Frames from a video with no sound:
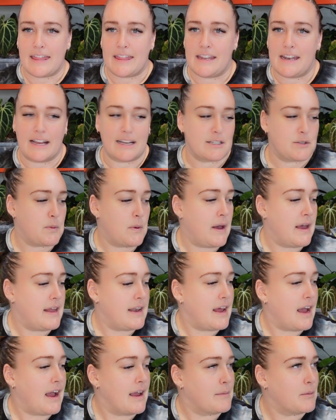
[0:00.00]
the next one
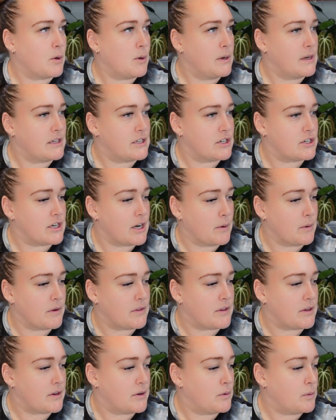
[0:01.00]
I'm going to share
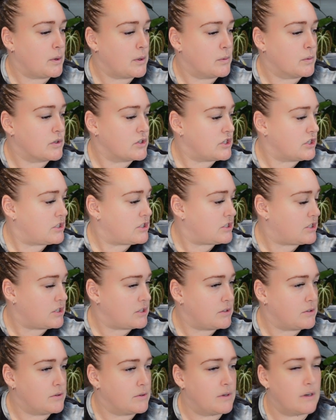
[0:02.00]
with you, we will just
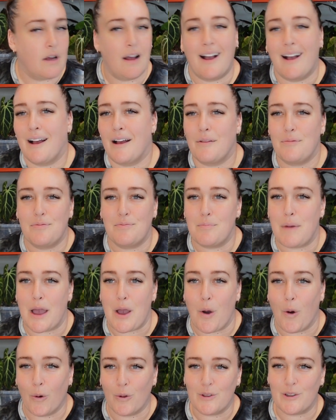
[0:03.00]
do my
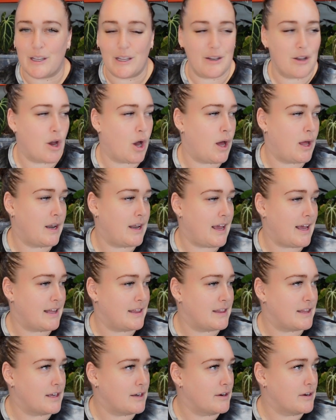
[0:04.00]
only
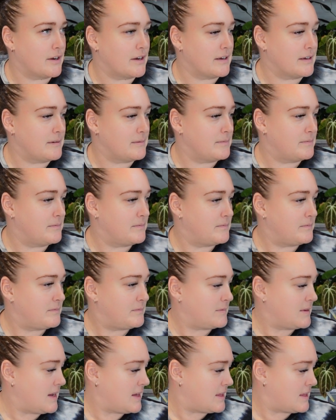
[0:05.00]
non-Anthurium,
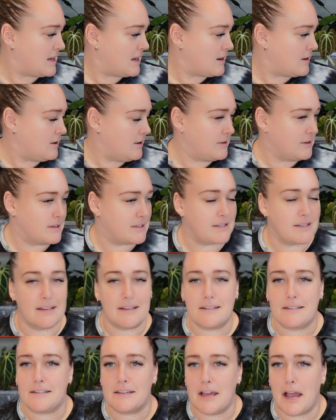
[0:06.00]
I think, on this
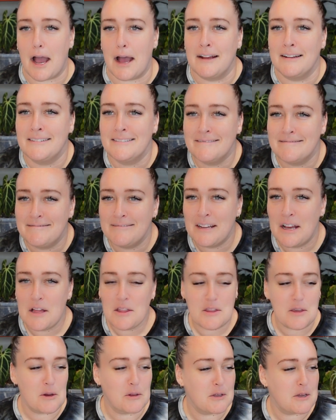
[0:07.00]
list. Yeah,
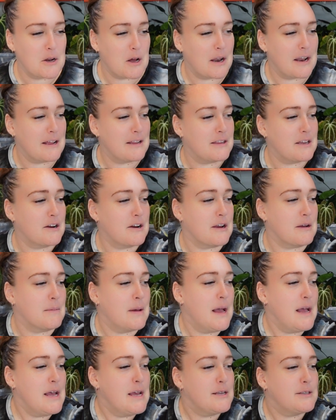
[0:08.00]
the only non-Anthurium.
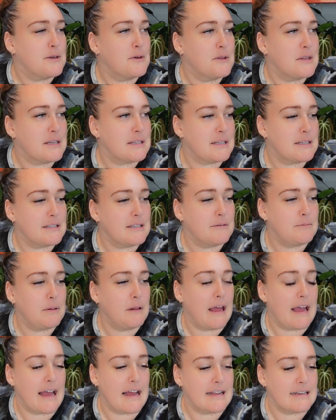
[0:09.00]
So this is a
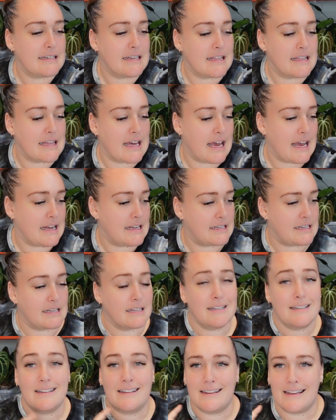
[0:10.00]
plant that
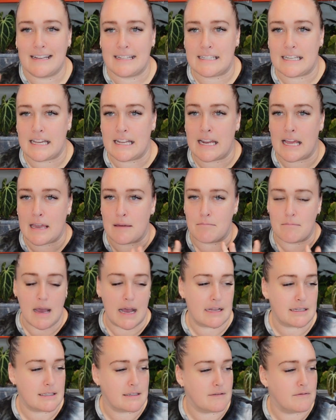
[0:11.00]
it's in a
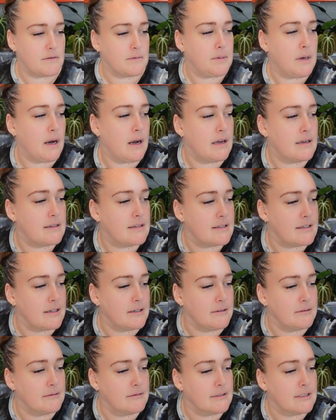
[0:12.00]
massive pot.
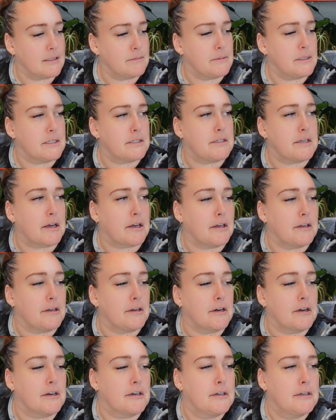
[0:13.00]
So give me a second
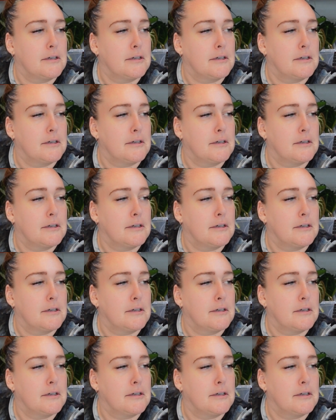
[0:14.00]
here.